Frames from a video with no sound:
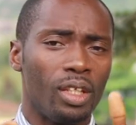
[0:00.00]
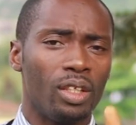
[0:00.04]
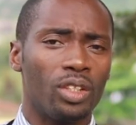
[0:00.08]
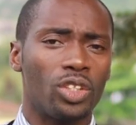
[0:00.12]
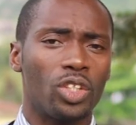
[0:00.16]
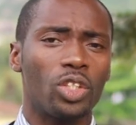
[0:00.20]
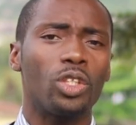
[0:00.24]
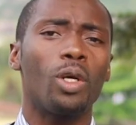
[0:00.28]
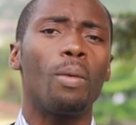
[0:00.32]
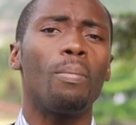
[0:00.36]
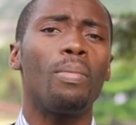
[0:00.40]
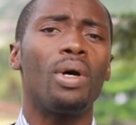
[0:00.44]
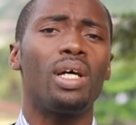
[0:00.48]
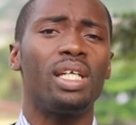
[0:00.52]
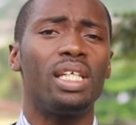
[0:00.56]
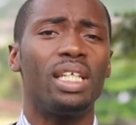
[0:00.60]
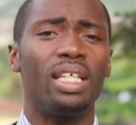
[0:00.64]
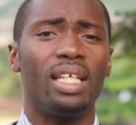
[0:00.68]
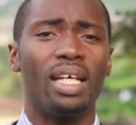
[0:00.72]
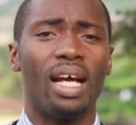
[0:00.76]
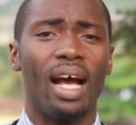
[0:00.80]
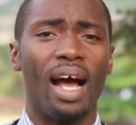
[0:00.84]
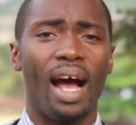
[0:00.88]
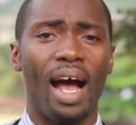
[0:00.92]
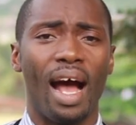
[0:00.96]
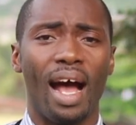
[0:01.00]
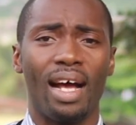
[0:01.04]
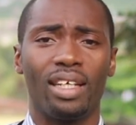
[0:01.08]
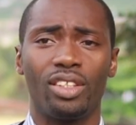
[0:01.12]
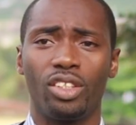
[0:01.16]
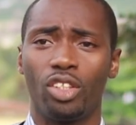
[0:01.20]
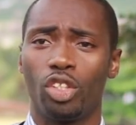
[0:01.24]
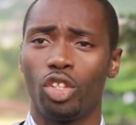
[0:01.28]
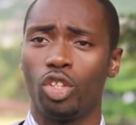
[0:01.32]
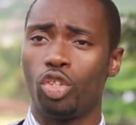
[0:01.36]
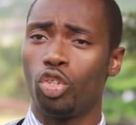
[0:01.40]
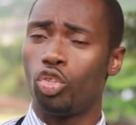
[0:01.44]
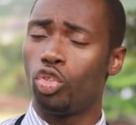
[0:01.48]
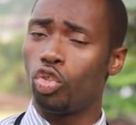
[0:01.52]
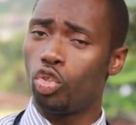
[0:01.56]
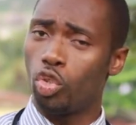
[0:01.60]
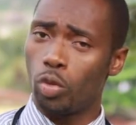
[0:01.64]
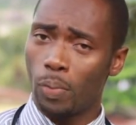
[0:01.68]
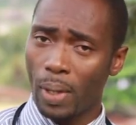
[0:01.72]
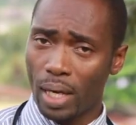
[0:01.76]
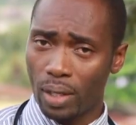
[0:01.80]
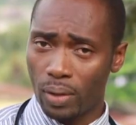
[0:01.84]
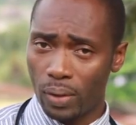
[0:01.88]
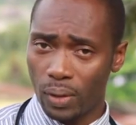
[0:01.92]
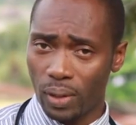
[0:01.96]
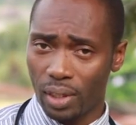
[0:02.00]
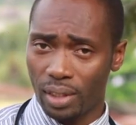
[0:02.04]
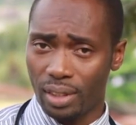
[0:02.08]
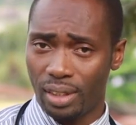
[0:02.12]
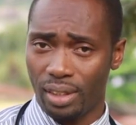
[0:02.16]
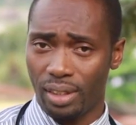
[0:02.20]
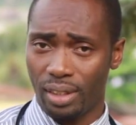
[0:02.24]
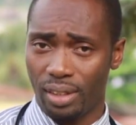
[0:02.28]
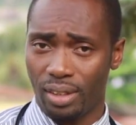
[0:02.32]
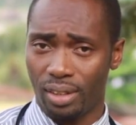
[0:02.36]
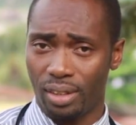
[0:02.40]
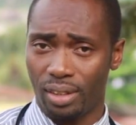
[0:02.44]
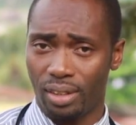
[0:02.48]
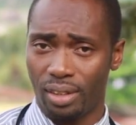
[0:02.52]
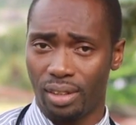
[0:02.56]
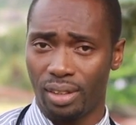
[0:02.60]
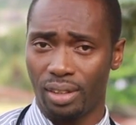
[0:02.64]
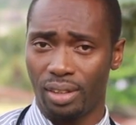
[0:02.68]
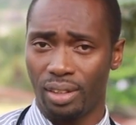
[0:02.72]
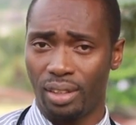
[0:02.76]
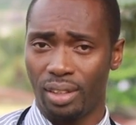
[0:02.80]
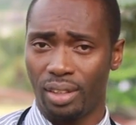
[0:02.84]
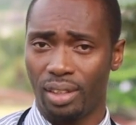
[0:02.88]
Somebody has tuberculosis,